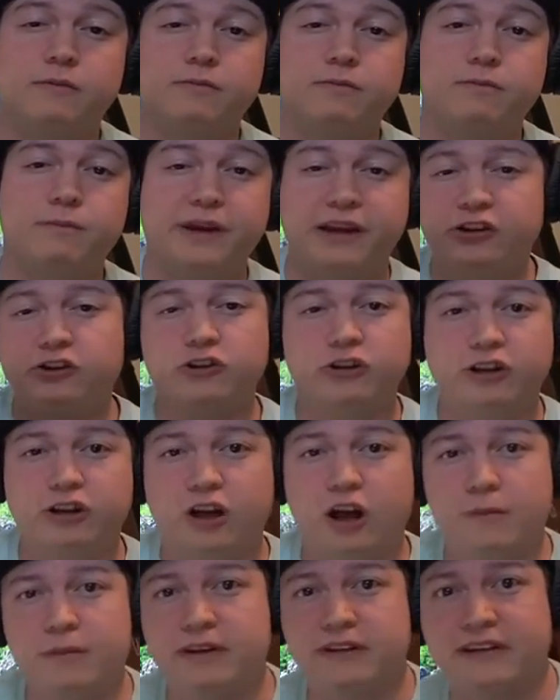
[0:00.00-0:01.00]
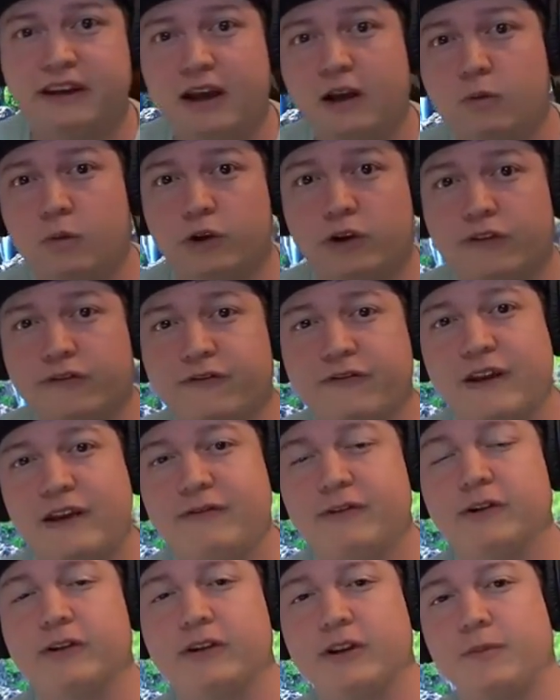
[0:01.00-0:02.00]
Make sure to comment down what your
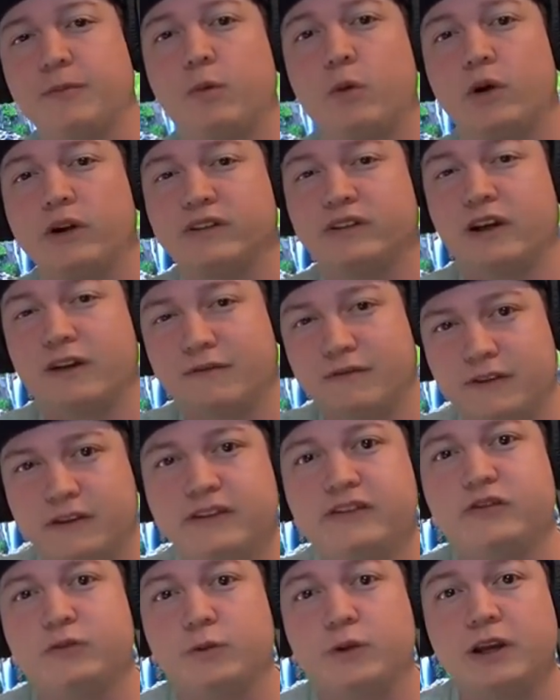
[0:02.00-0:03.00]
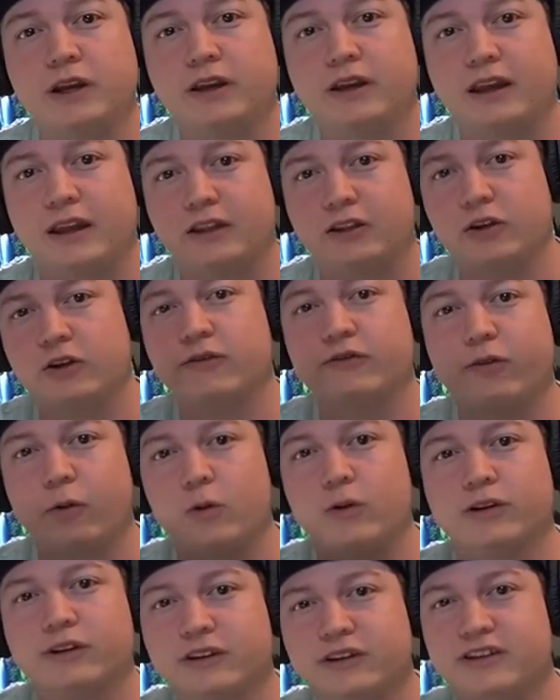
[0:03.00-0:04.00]
favorite clip was of this week and look
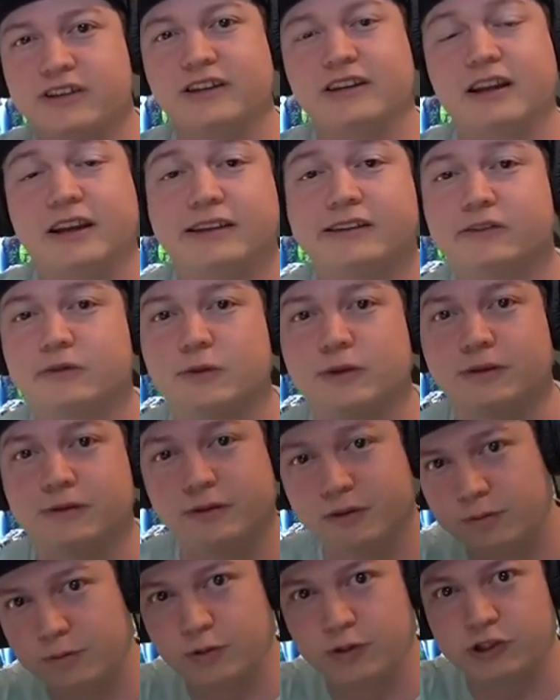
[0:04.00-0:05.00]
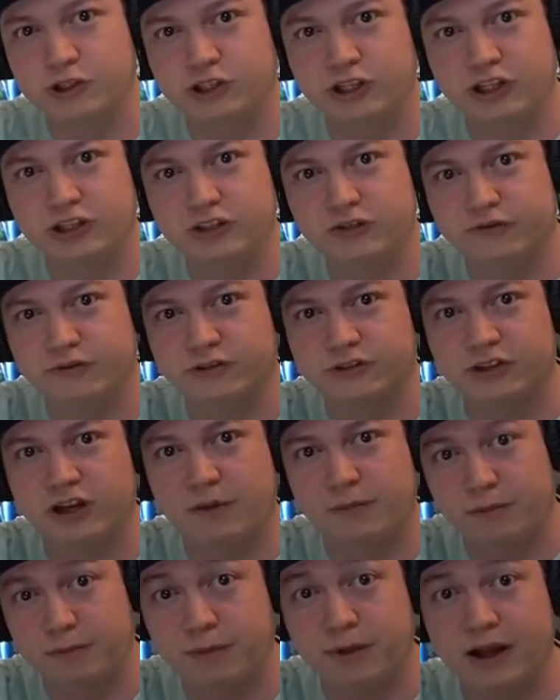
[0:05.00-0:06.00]
forward to the next one. Appreciate you for
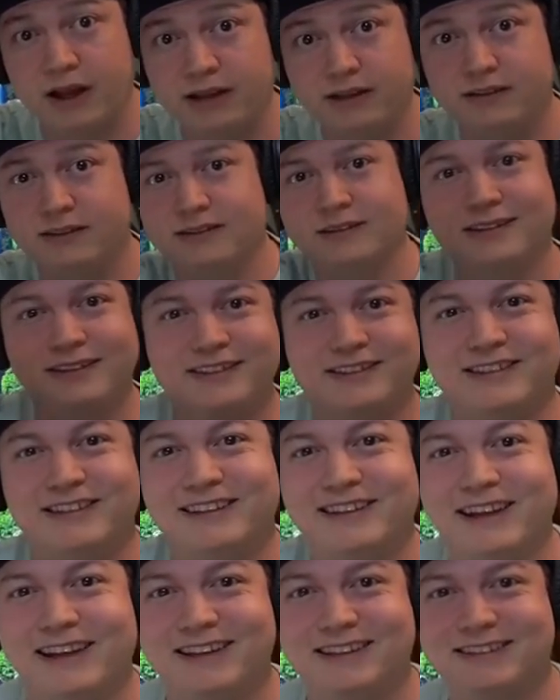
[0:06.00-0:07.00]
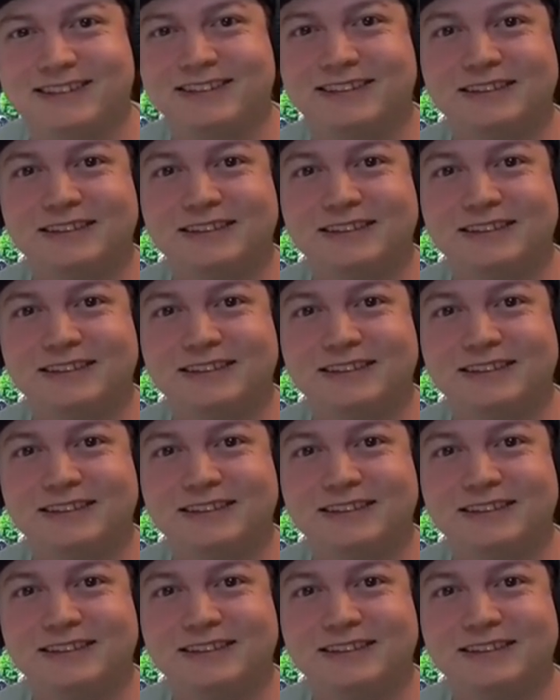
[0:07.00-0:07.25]
stopping by. See you guys.